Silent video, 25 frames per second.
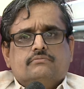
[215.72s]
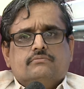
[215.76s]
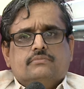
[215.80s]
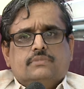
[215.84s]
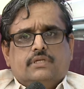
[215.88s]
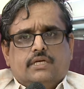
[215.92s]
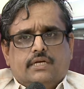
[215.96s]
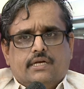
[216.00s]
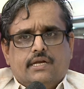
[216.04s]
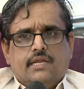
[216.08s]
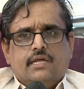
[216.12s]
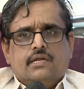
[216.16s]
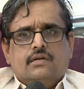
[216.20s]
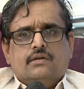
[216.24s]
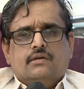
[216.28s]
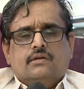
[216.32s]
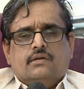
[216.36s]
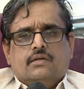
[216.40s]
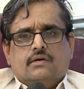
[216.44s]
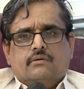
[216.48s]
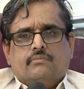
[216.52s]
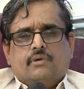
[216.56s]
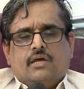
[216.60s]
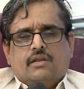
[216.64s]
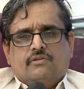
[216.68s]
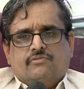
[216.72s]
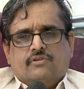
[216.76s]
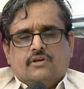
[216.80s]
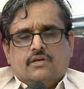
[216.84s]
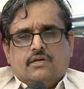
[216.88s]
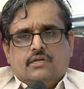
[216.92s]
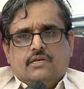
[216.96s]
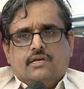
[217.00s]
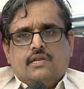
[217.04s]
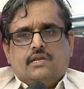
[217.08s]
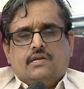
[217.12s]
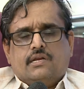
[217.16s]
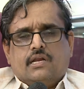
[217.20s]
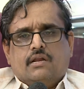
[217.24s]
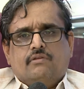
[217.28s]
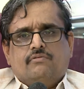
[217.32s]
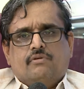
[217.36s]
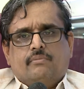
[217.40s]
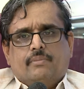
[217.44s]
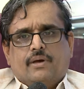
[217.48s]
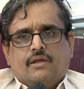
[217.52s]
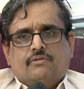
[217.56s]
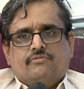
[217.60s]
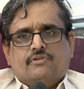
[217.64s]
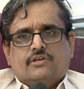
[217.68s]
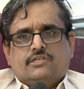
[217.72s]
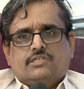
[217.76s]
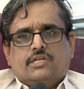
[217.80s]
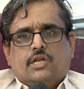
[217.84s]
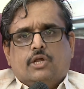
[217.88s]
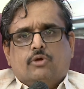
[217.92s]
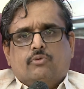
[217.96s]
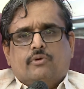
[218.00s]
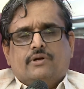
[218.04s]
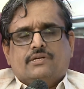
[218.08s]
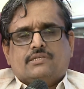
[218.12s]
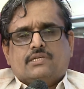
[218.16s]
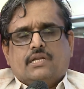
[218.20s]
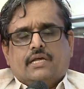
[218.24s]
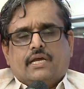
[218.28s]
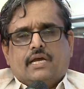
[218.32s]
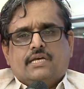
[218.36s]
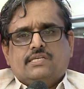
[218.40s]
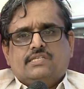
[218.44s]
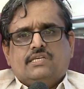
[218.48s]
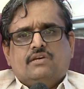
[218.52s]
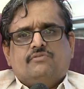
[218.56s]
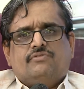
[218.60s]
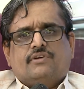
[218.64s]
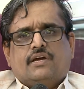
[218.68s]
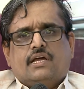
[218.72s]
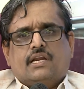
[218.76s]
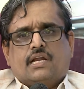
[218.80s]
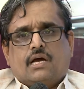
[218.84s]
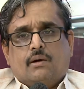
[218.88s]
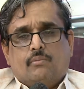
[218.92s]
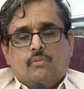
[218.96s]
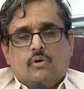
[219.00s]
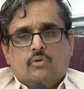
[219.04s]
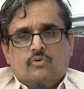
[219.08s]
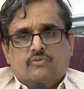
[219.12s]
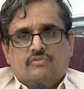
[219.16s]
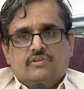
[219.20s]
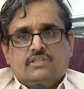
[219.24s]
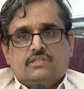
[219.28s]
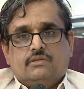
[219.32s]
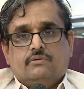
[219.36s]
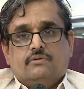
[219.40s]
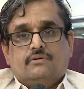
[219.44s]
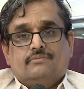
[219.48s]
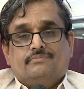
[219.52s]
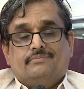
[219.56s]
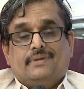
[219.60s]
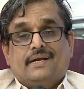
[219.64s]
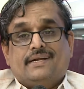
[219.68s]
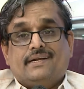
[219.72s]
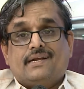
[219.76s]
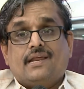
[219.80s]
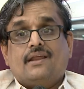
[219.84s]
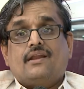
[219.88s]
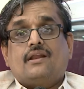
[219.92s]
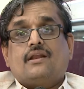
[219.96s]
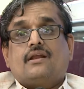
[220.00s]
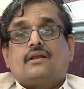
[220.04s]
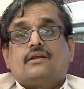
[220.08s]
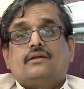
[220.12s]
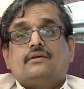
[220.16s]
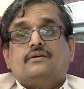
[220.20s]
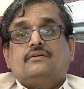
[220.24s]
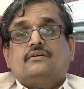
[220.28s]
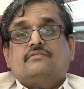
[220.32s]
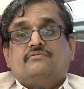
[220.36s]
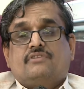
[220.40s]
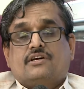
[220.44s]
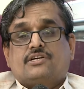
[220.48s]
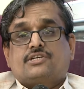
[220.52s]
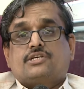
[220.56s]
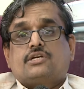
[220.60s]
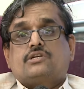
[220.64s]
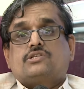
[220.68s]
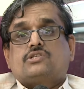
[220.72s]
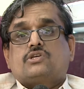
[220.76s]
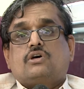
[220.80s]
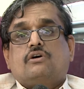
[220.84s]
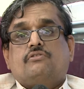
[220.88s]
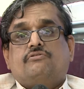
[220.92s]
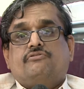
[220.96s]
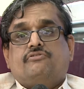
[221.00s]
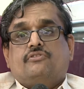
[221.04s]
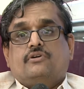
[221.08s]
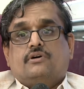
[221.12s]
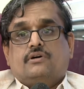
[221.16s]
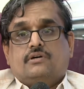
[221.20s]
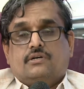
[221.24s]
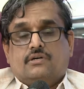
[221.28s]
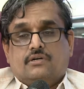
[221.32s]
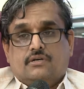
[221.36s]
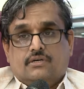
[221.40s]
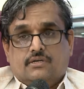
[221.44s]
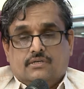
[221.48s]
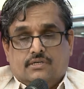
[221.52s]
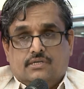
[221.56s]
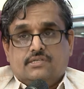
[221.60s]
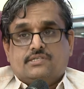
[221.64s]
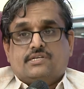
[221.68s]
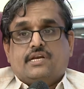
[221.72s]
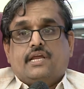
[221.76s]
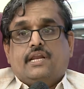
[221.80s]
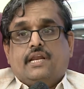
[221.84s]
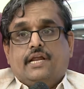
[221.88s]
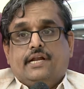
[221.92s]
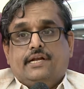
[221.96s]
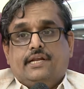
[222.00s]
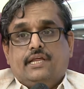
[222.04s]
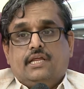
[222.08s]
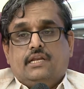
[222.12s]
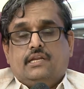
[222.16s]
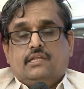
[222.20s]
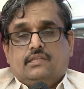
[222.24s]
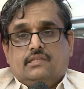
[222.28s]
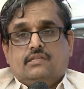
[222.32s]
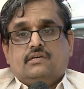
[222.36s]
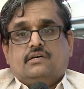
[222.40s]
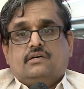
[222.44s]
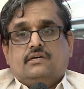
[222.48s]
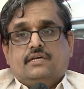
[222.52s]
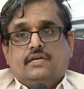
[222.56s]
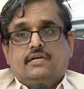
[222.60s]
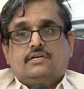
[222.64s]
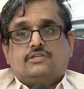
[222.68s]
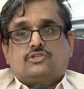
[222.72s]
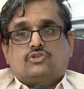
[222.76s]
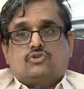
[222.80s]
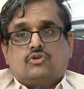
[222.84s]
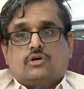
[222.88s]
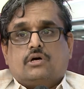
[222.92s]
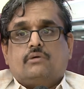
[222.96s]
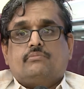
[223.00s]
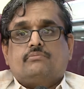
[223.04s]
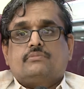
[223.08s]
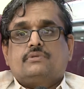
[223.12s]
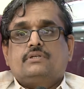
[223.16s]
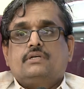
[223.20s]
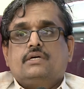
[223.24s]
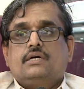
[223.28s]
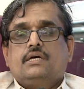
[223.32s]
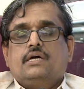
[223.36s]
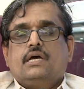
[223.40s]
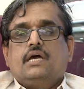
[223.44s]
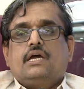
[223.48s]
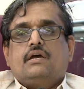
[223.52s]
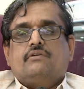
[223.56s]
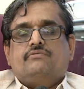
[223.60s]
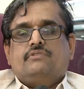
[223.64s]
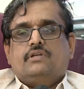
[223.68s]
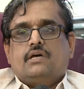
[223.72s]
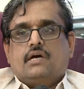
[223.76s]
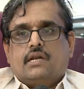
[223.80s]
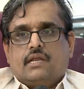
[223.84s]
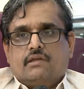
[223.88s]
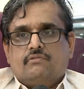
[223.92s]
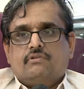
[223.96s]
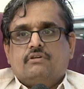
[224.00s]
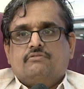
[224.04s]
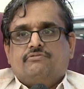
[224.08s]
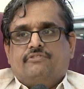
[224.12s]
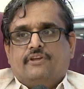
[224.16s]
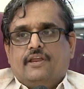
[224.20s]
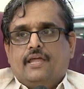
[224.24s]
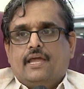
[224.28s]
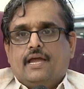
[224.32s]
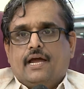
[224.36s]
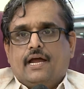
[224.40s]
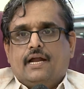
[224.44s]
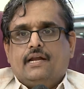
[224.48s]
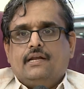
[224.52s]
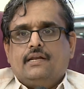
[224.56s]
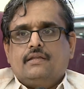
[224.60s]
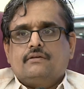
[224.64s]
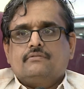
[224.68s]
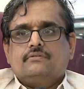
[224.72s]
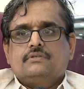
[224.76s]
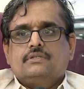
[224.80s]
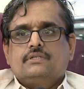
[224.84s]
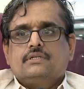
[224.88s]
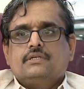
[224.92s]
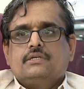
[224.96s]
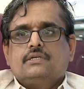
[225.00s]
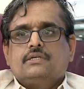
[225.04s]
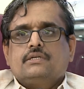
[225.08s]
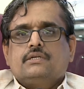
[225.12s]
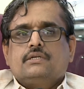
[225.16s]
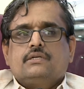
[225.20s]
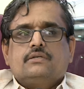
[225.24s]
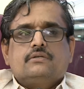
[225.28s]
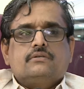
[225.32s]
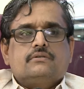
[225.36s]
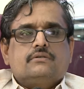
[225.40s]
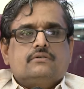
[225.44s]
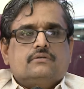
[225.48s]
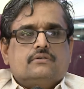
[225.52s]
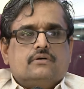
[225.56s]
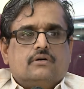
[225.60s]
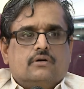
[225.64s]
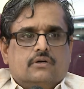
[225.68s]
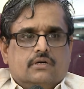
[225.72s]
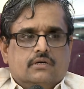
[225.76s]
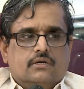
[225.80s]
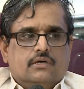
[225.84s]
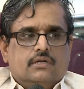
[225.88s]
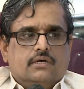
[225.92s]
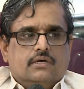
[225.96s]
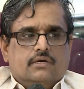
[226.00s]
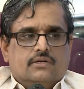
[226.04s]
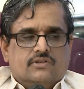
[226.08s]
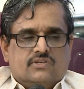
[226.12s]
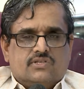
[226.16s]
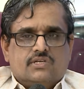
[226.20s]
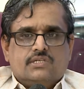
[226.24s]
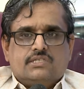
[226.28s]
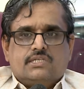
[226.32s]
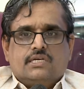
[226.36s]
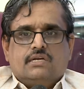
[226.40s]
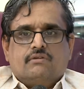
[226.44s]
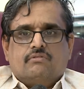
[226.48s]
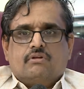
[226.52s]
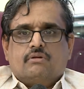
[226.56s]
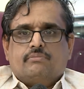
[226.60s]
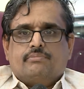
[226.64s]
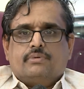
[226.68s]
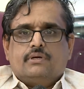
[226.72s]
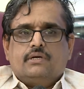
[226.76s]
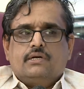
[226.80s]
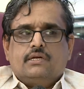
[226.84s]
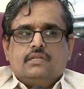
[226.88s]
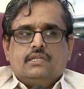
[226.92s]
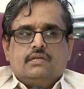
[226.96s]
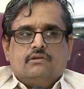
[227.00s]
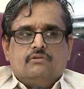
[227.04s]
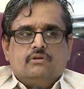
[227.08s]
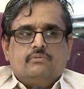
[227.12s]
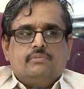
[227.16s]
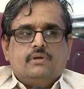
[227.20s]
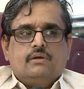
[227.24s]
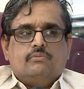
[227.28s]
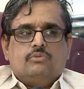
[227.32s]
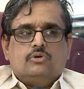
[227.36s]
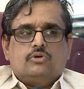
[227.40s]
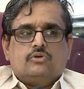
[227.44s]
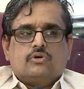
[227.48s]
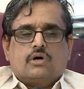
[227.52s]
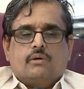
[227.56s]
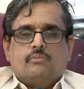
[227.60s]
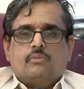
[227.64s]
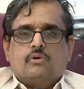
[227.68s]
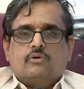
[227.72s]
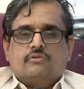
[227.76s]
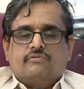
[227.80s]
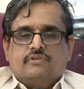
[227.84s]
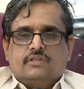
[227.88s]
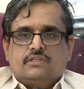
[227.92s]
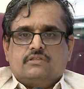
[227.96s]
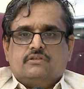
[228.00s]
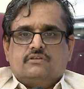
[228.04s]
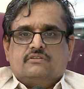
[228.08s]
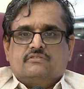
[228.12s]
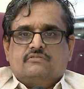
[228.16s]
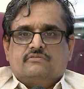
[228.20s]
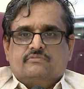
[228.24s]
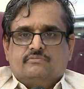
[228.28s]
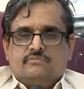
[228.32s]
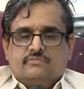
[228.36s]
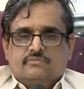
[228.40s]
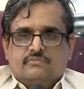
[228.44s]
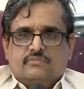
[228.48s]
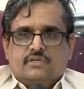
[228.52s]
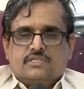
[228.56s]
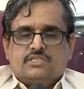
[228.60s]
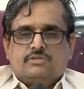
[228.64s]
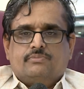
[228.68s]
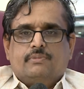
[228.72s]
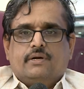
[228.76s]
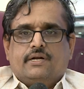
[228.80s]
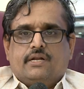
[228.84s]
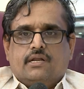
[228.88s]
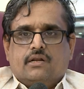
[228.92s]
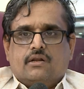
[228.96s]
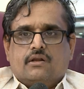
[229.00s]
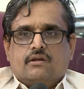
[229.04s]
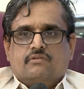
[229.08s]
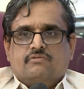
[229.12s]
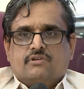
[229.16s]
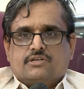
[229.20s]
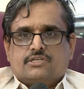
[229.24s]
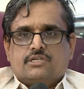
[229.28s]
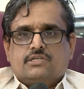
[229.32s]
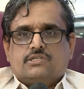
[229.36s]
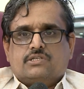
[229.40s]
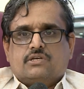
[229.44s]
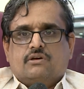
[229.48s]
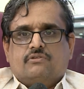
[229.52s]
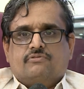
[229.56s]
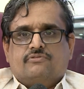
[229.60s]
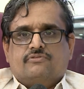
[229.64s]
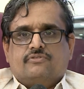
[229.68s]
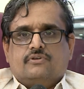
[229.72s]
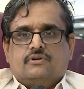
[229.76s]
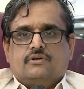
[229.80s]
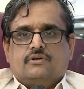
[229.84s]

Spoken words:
Indian railway manufacturing units like ICF can come out with better versions of train 18 in the years to come. If they are given free hand on research and development, they will be able to come out with much better versions of